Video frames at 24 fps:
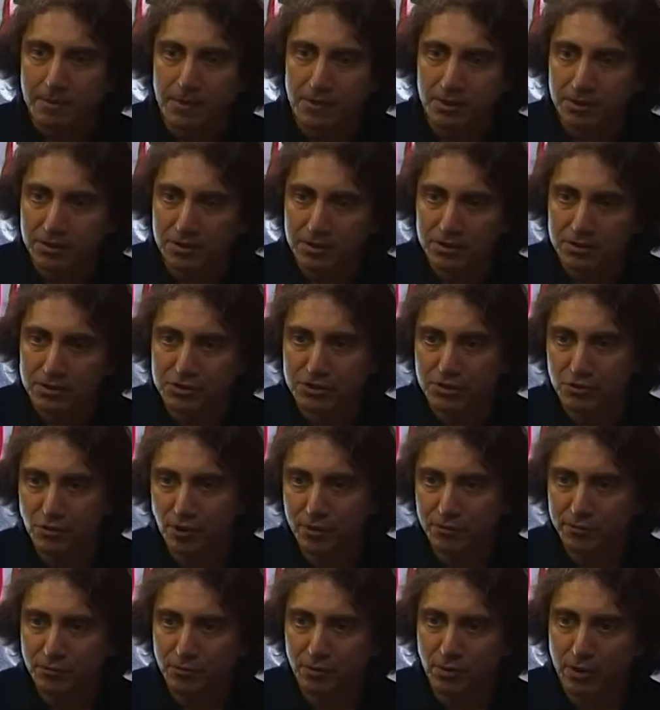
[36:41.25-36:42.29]
the the
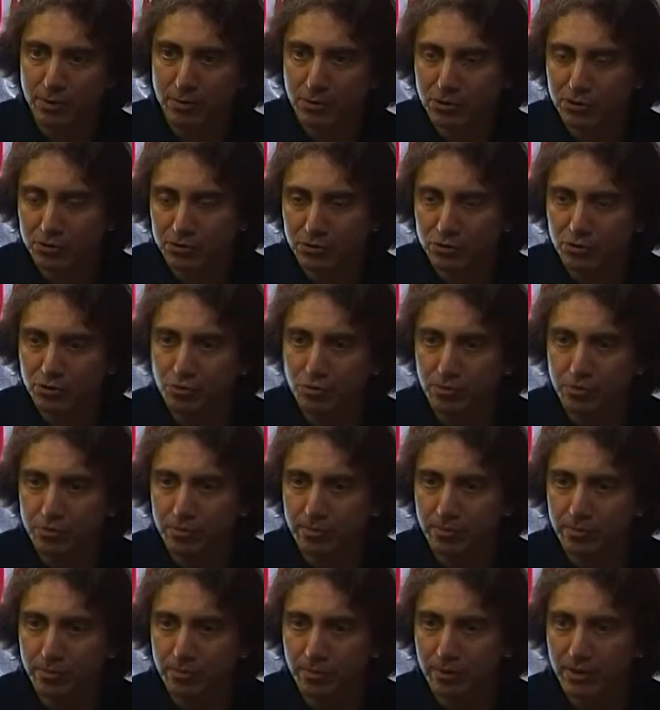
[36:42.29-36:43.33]
soft rubber
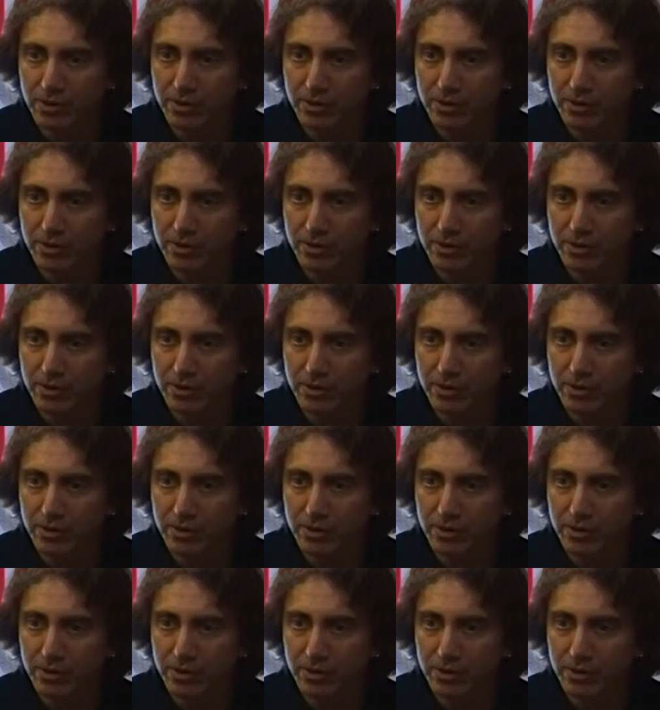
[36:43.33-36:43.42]
tube